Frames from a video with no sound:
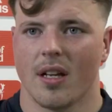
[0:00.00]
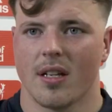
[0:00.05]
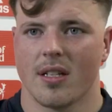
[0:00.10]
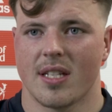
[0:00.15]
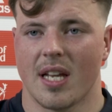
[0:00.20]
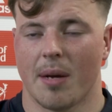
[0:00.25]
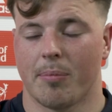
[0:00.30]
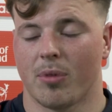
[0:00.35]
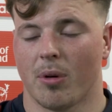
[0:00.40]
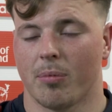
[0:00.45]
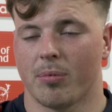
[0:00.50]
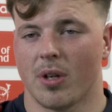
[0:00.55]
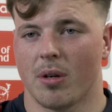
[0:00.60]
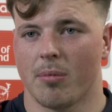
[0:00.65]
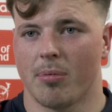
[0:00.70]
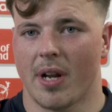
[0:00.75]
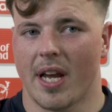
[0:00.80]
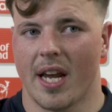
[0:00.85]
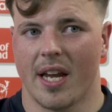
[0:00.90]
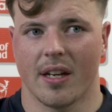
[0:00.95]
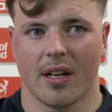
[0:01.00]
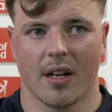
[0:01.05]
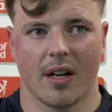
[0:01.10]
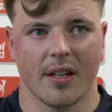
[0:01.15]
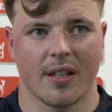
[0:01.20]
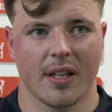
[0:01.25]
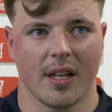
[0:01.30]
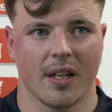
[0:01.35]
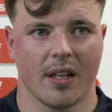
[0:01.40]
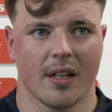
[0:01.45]
stepped up to the plate, and
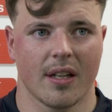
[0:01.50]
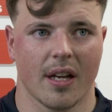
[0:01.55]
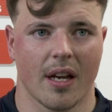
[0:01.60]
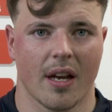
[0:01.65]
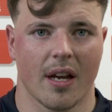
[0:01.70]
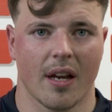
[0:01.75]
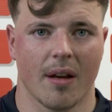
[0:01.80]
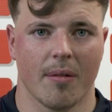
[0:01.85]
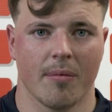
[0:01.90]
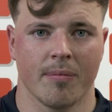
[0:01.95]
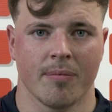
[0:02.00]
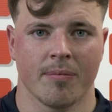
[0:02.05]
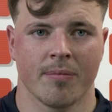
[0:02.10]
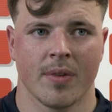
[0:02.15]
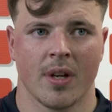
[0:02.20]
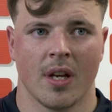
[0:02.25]
I think with